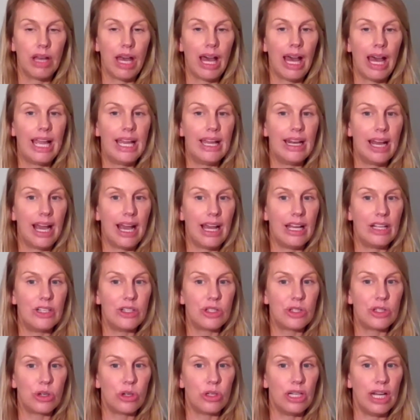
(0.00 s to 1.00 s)

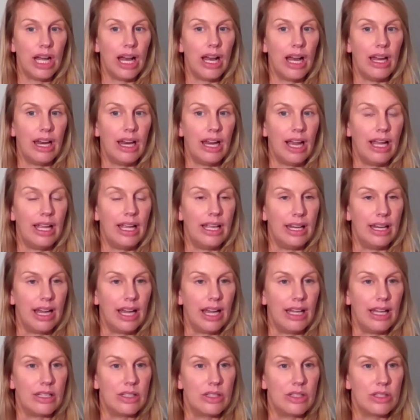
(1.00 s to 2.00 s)
iodized or
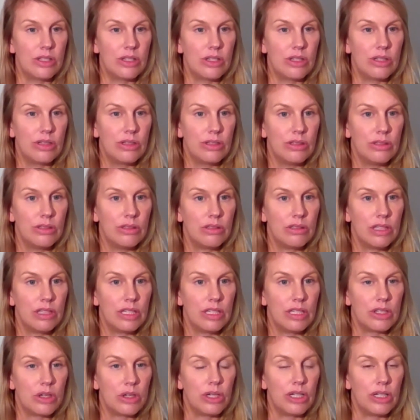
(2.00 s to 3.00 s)
non-iodized?
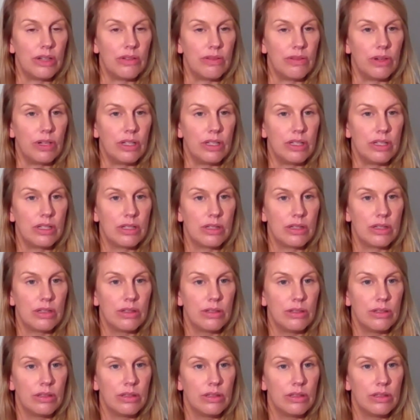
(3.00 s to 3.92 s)
Is there a difference?